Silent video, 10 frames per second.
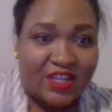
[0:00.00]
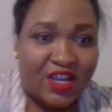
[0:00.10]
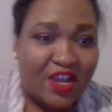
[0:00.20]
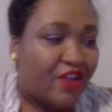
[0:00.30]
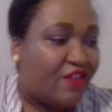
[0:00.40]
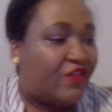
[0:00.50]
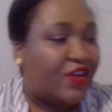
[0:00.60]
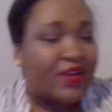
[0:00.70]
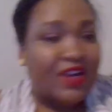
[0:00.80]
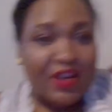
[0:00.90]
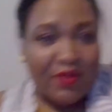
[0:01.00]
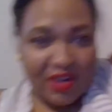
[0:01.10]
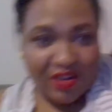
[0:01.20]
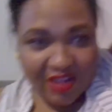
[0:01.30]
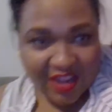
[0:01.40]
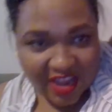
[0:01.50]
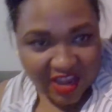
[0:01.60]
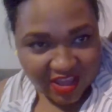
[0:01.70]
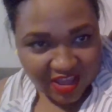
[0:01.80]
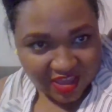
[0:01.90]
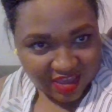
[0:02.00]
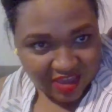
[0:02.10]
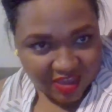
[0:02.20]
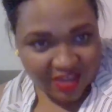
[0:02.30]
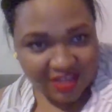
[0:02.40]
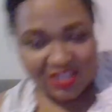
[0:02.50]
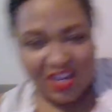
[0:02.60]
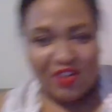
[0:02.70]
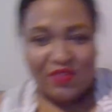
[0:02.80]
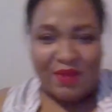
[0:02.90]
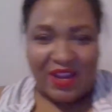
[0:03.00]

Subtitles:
Very liquidy. Look at that. Ooh, it's all over my hand.